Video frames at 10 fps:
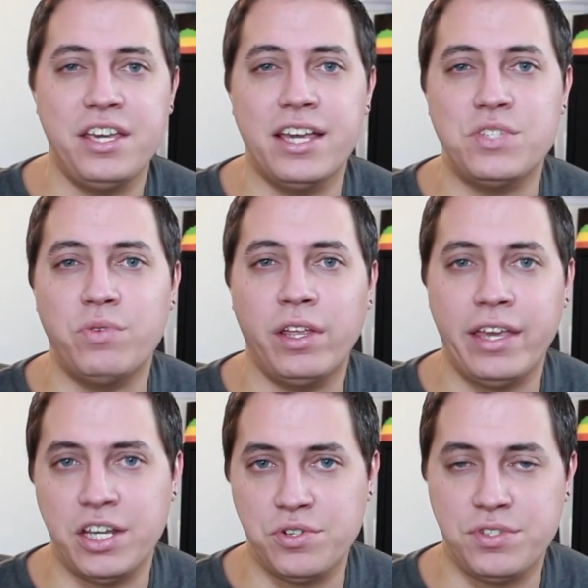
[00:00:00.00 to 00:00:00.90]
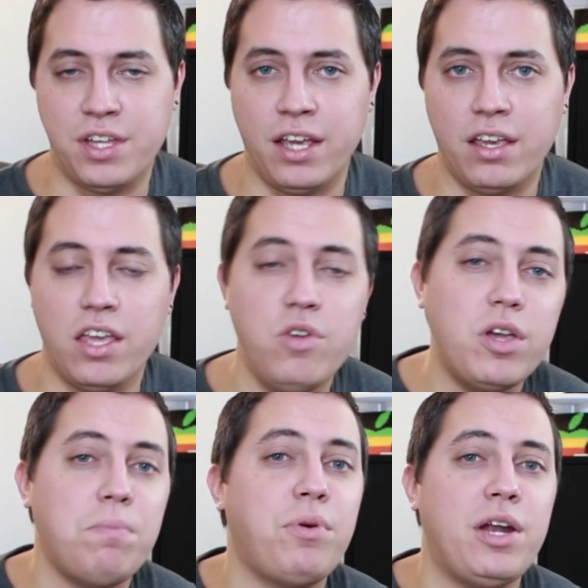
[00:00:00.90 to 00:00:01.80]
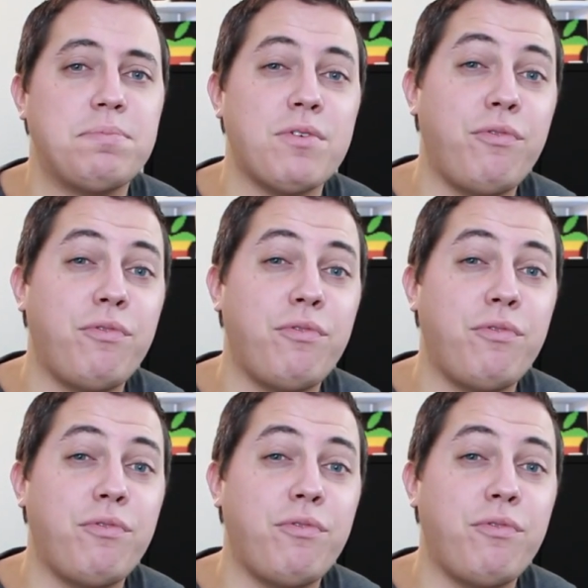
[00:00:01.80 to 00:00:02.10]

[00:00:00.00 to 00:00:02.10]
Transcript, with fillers: gets really interesting. You can print up to